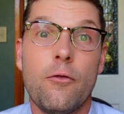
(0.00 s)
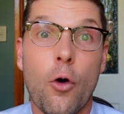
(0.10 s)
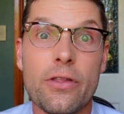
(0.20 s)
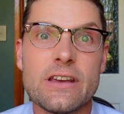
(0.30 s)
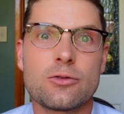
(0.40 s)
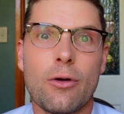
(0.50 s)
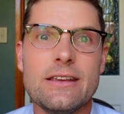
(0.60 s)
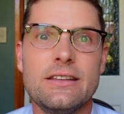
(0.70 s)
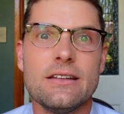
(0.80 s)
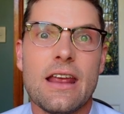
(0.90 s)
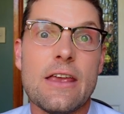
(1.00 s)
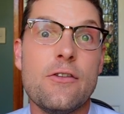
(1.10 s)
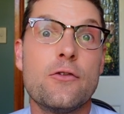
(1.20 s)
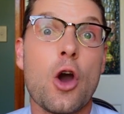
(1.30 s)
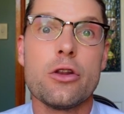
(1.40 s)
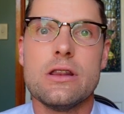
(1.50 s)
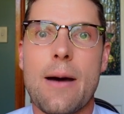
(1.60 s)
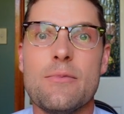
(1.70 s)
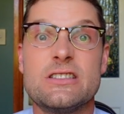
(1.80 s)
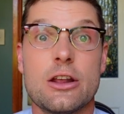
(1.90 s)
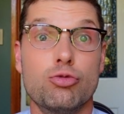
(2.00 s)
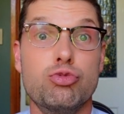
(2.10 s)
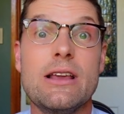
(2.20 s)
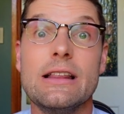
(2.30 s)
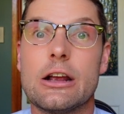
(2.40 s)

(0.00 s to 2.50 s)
For this reason, if you've got numbers that are really